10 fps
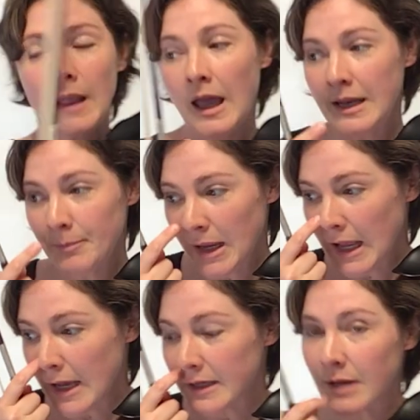And in my
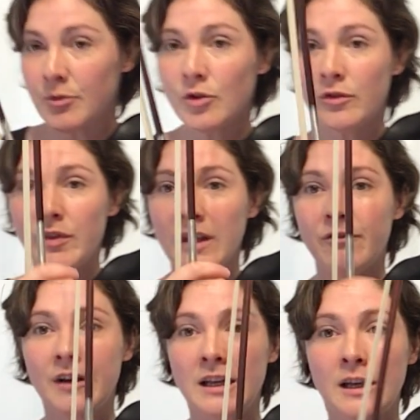head, I'm sort of
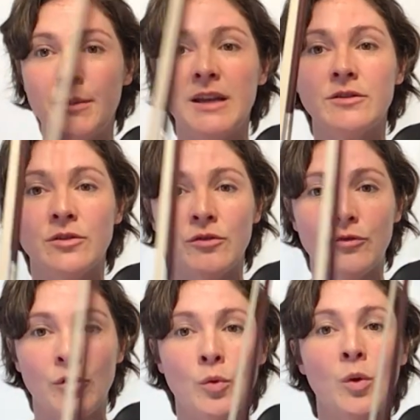feeling a beat
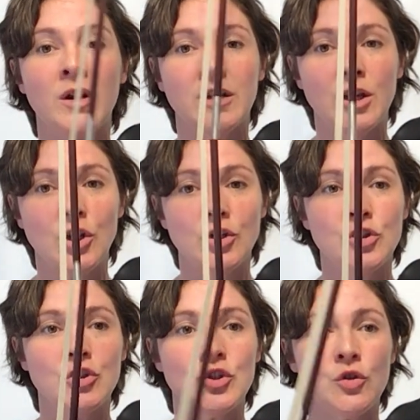of a 1,
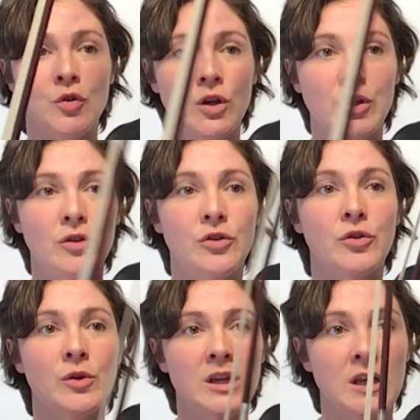2,
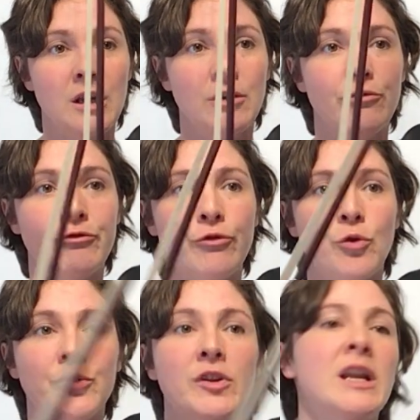3,
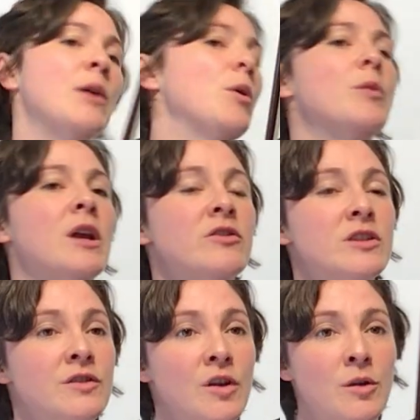4. So now what we're going to
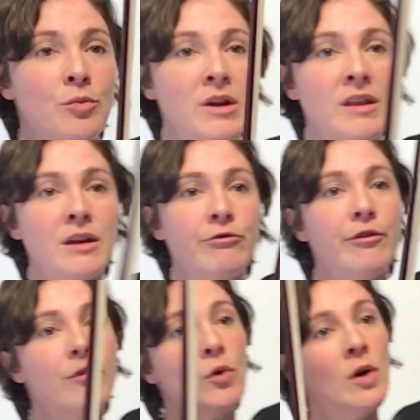do is going to breathe in for
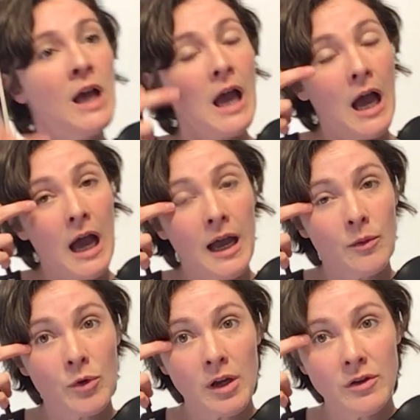4,
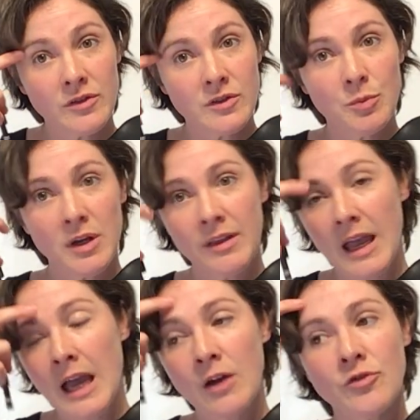and we're going to breathe
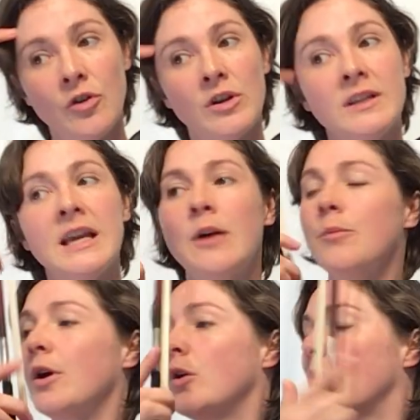out on a down
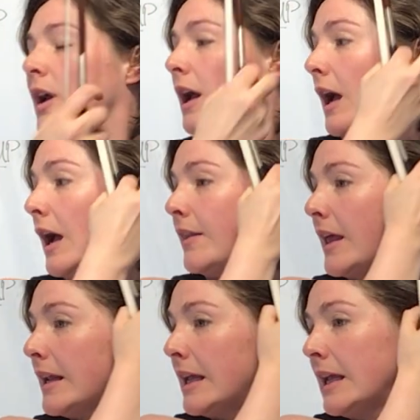bow, and
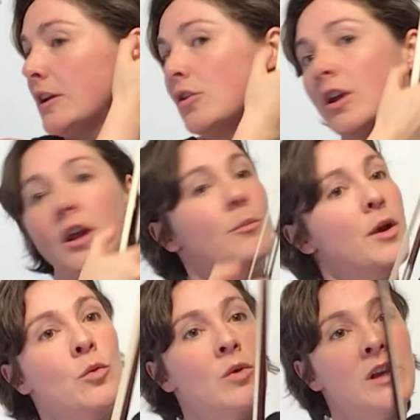then in on an up bow, and we're